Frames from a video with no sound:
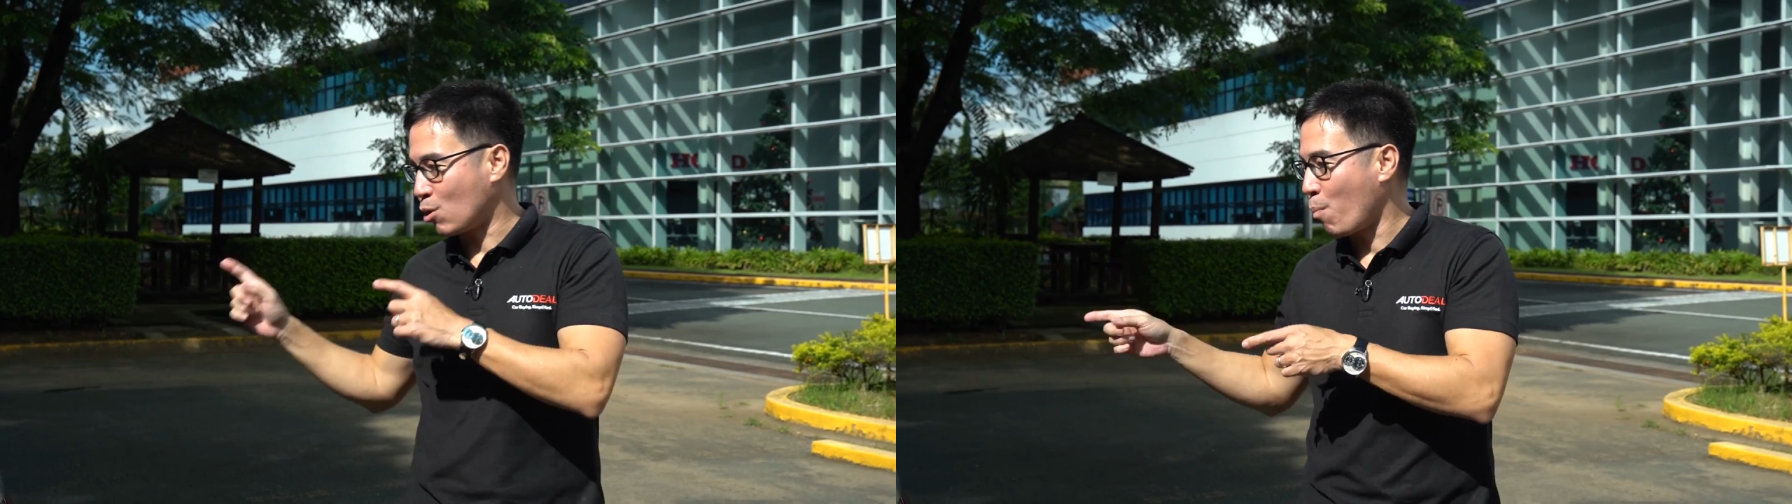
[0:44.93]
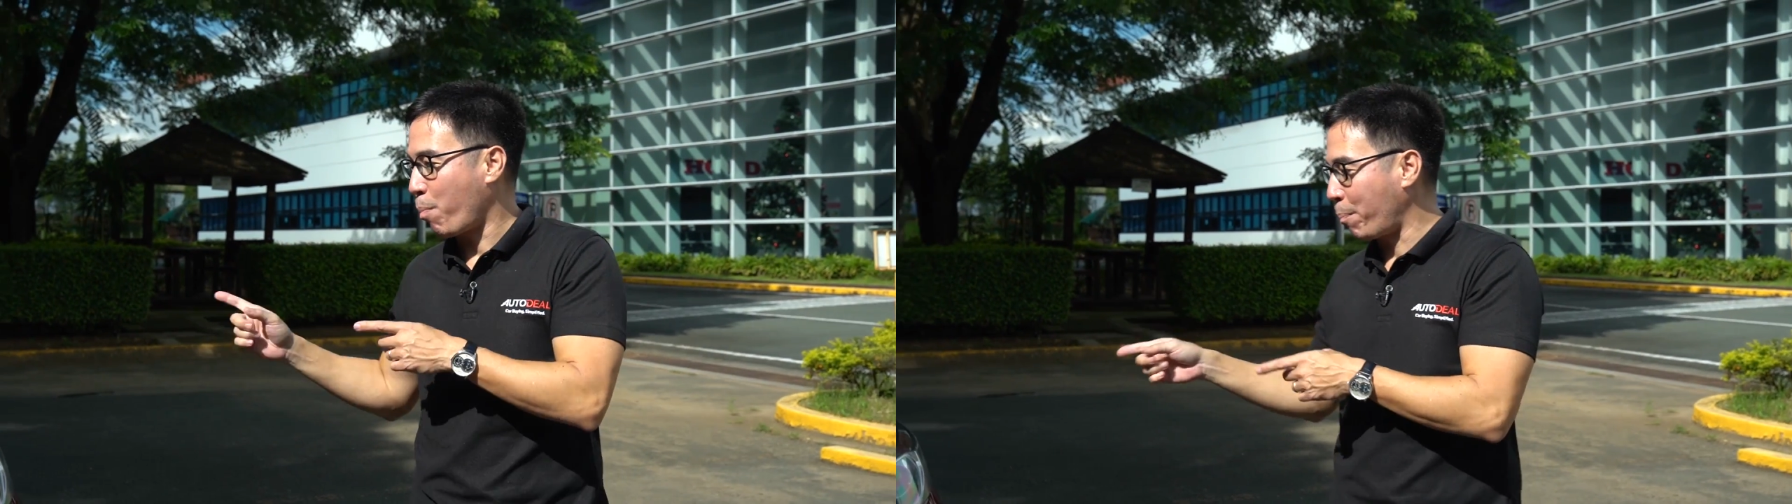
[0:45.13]

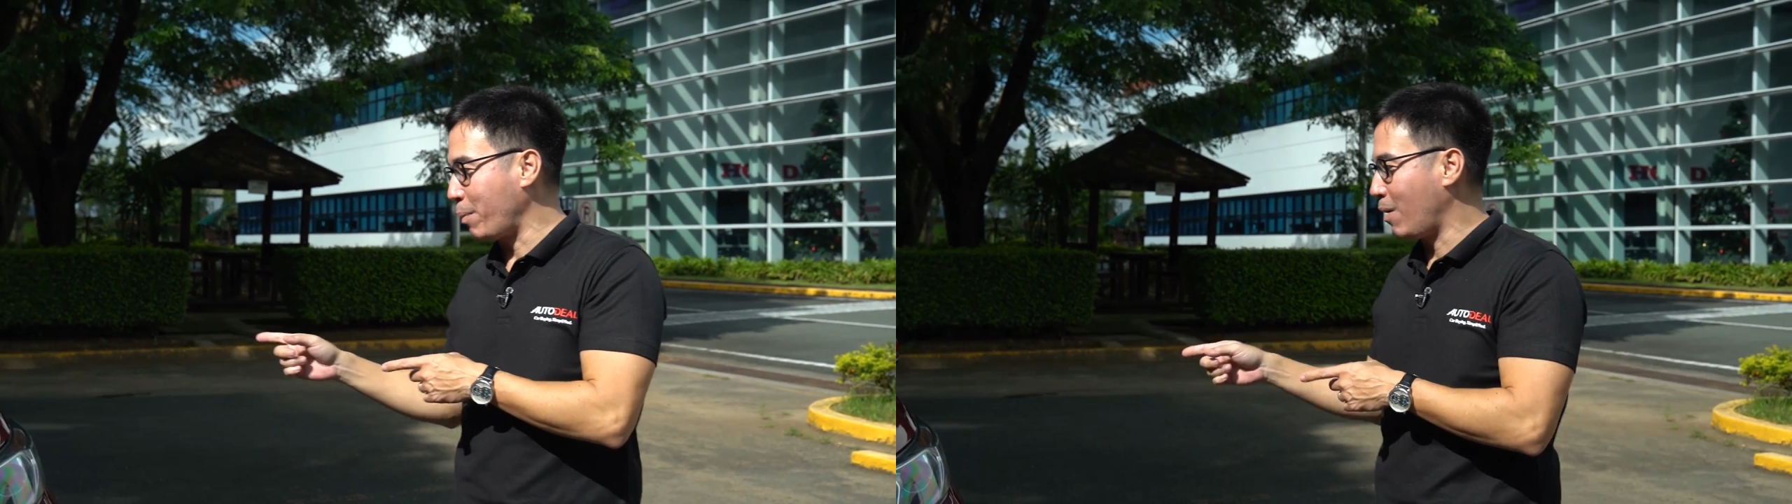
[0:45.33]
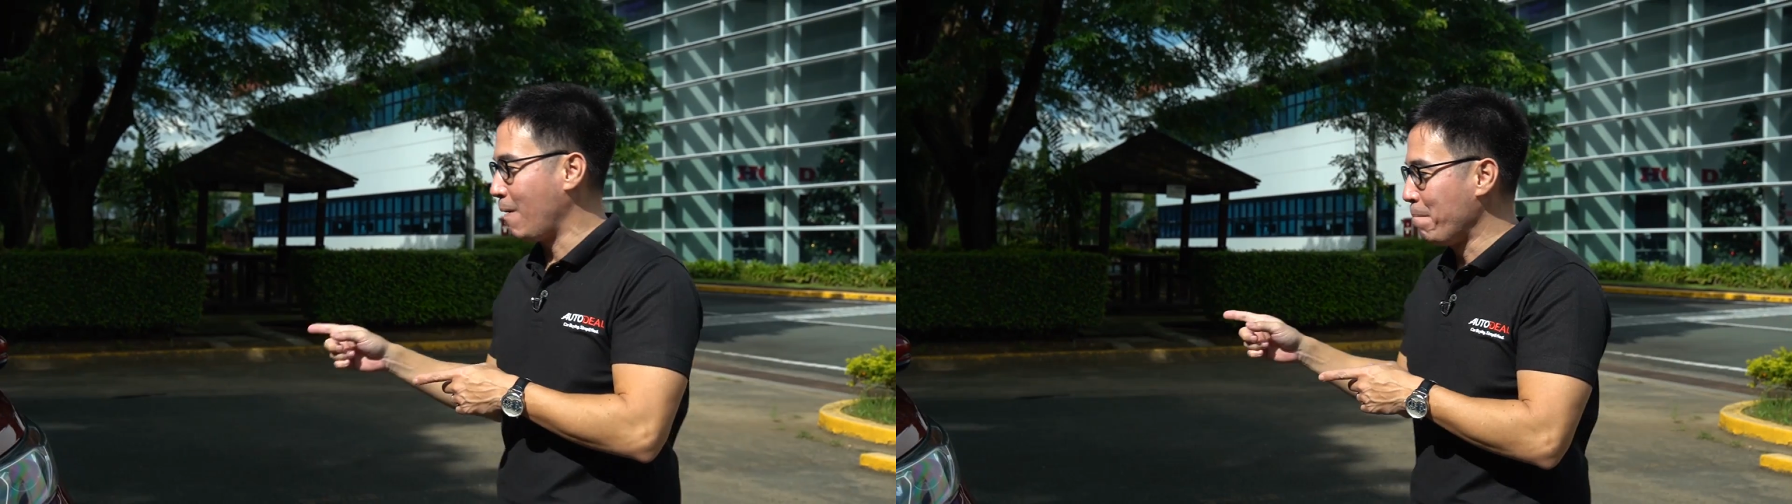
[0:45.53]
so
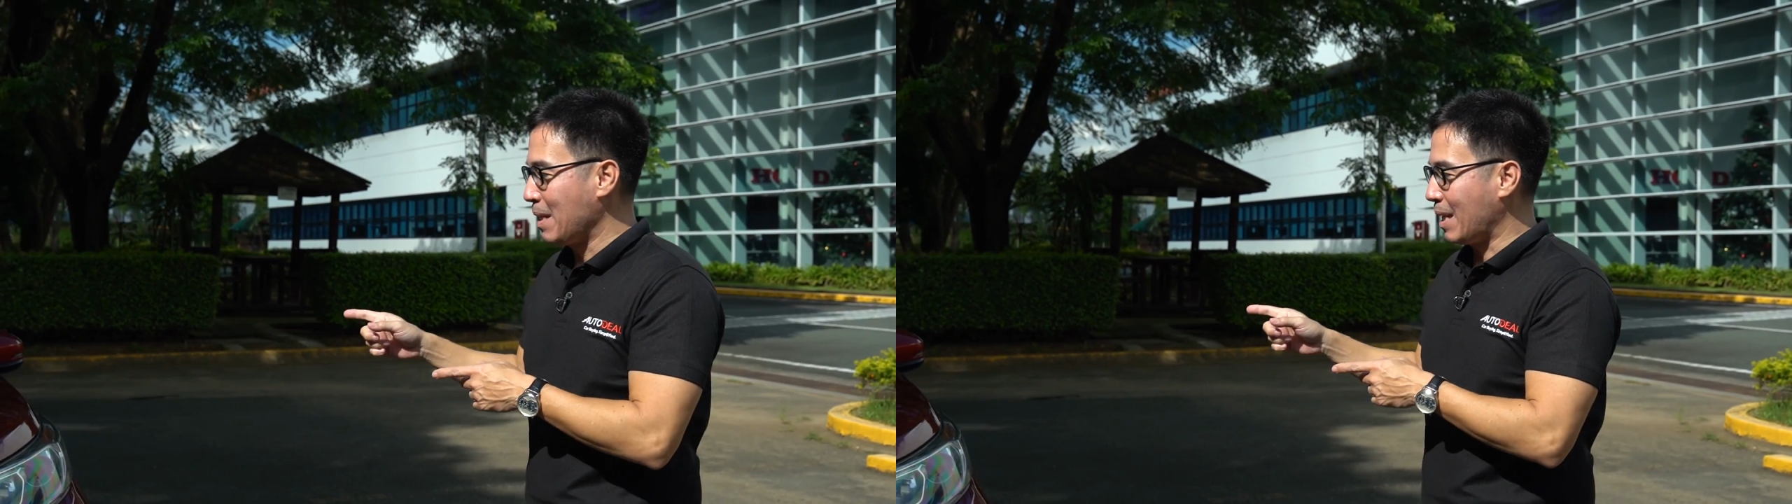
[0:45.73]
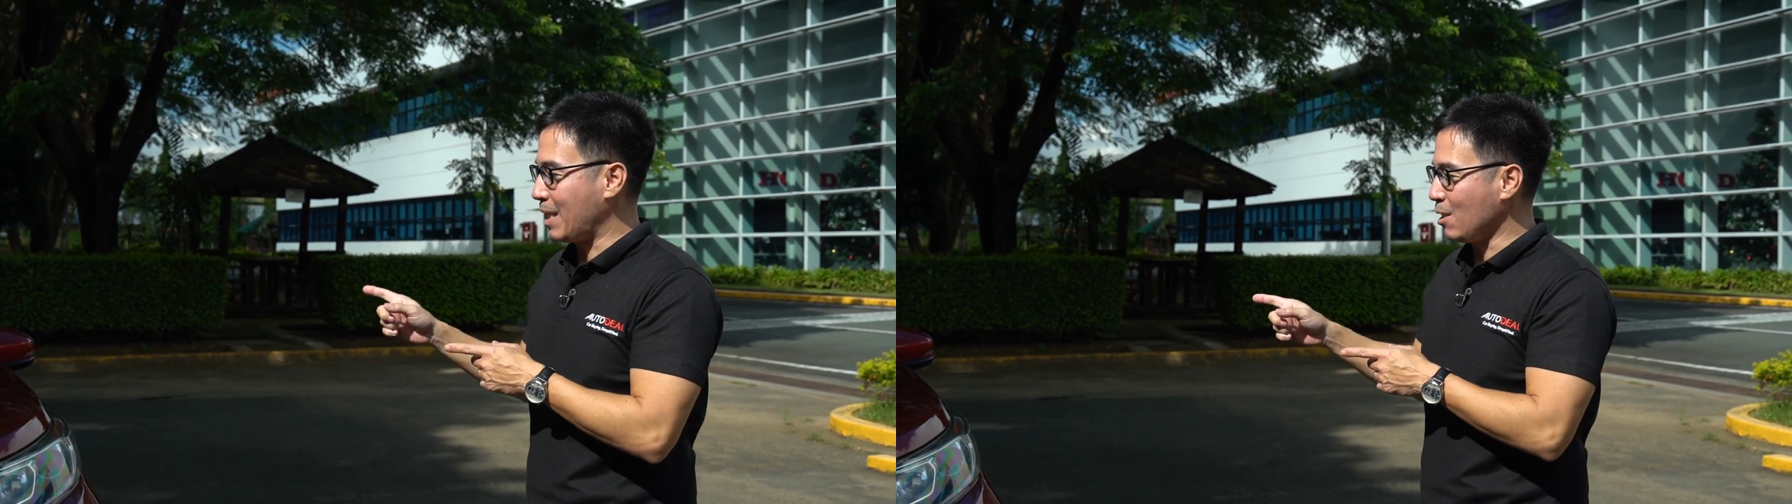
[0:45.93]
popular
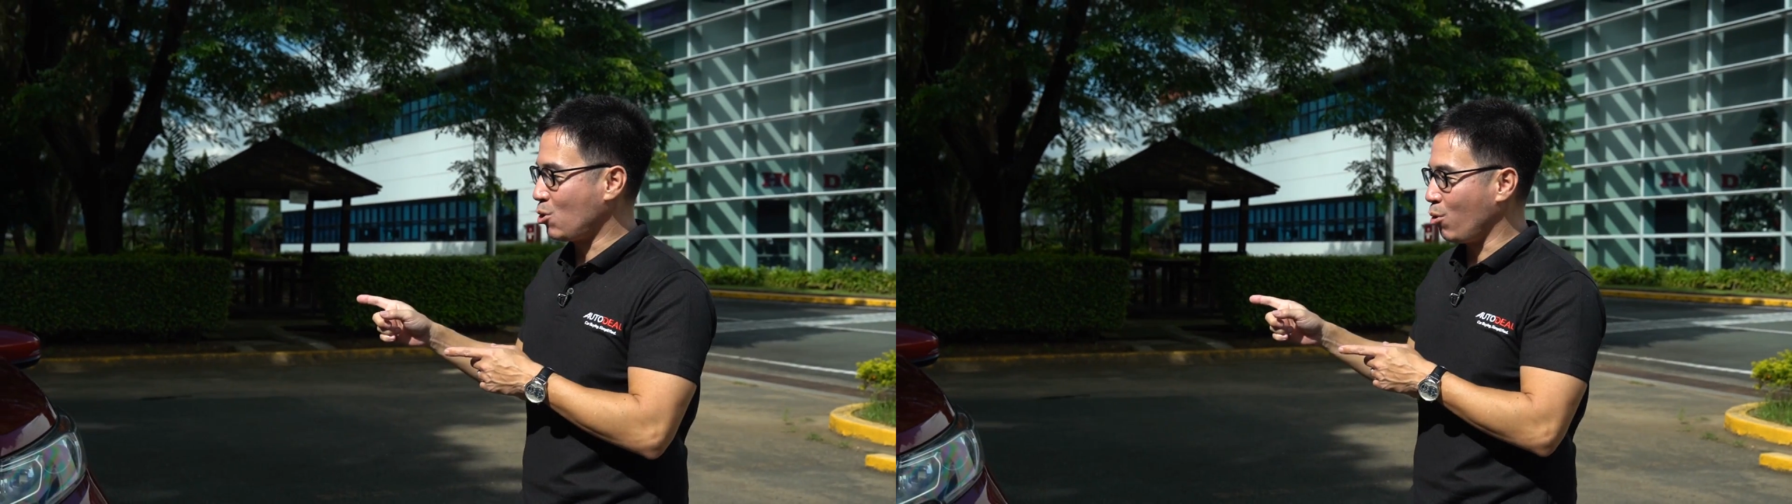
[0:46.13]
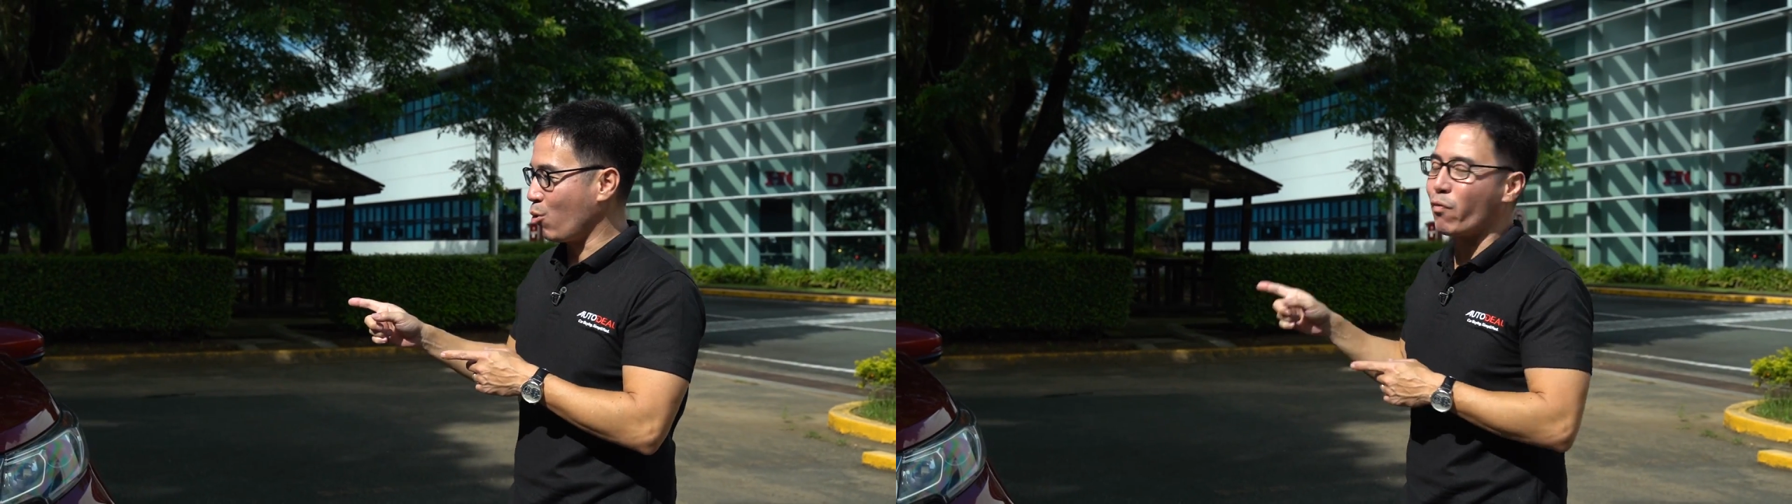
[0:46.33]
that they sold